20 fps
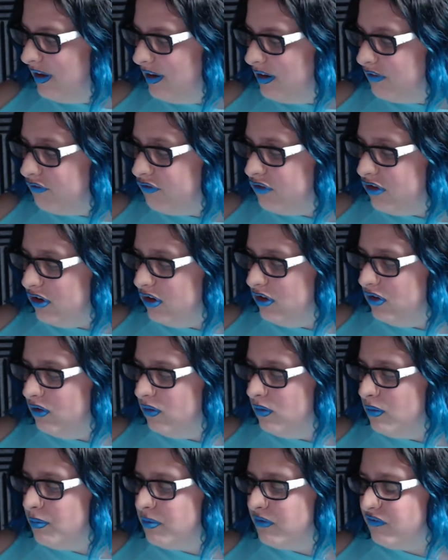Do
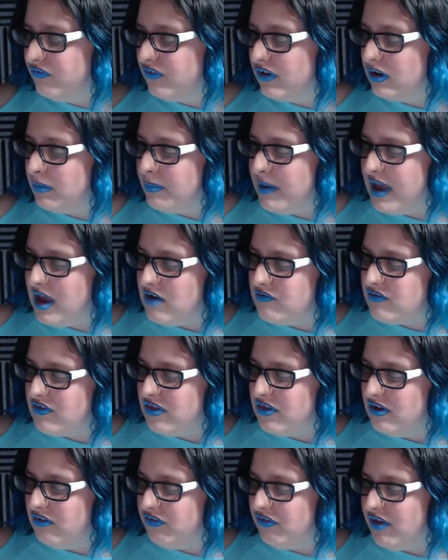you prefer to pay for
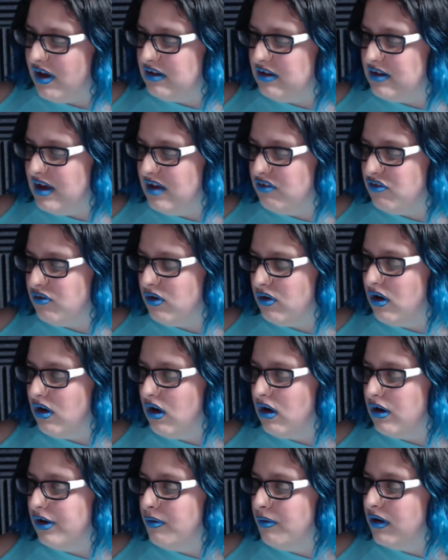things like dates, or
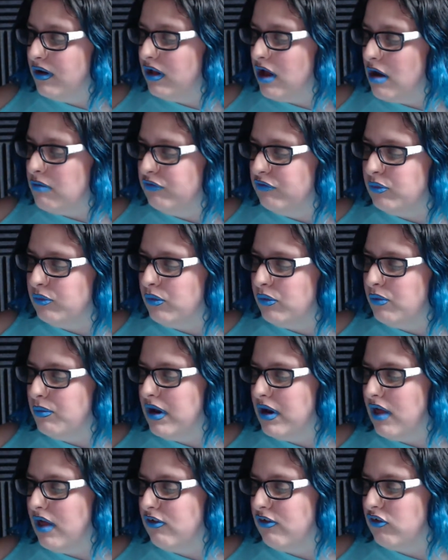are you uncomfortable
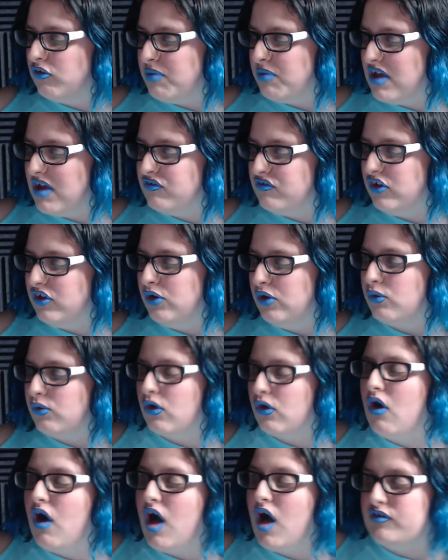when others pay for you
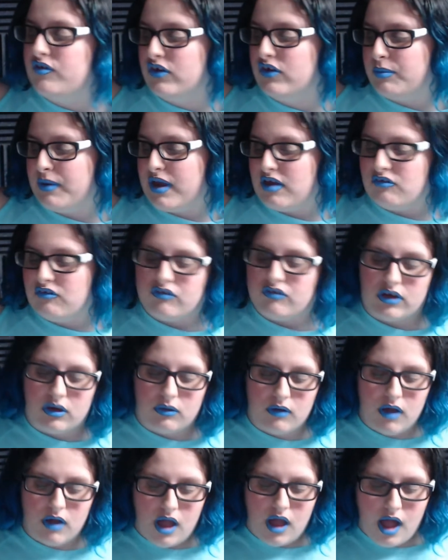or offer to pay for
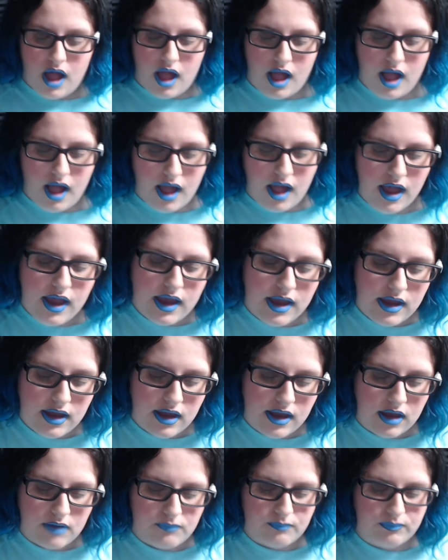you?
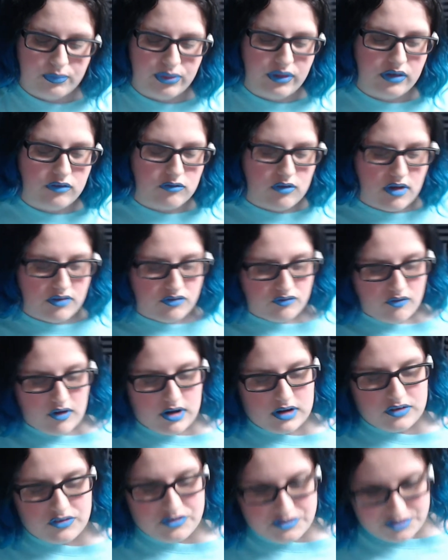As far
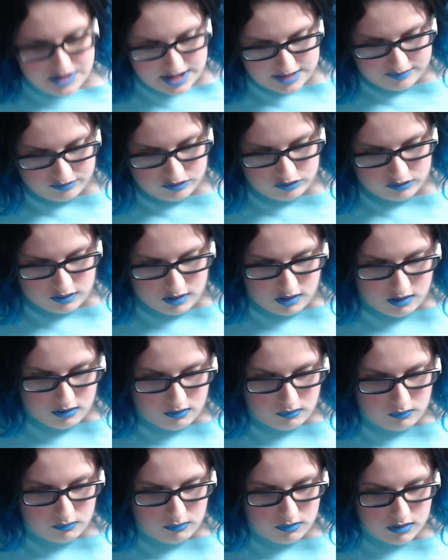as dates
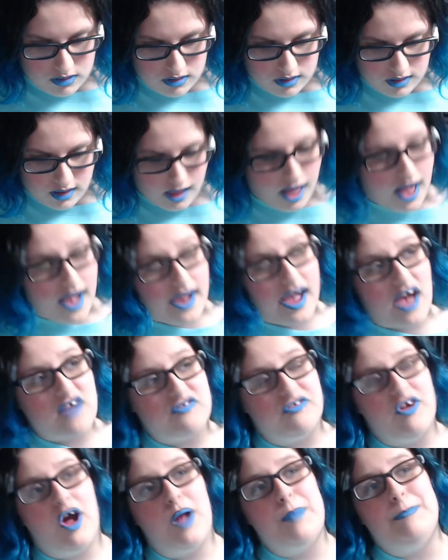go, I have
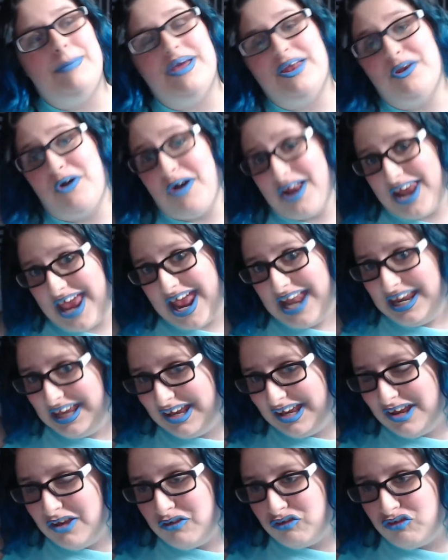not been on
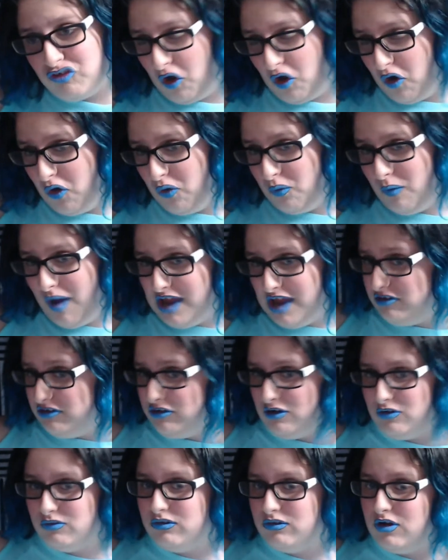any, so I
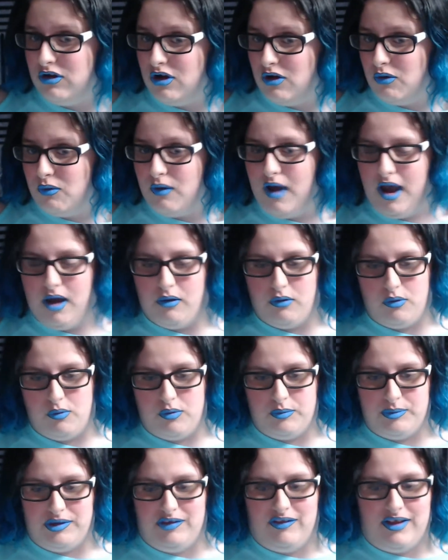don't know how it
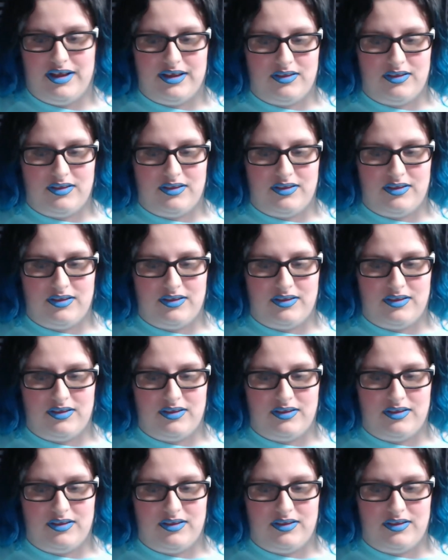would be like in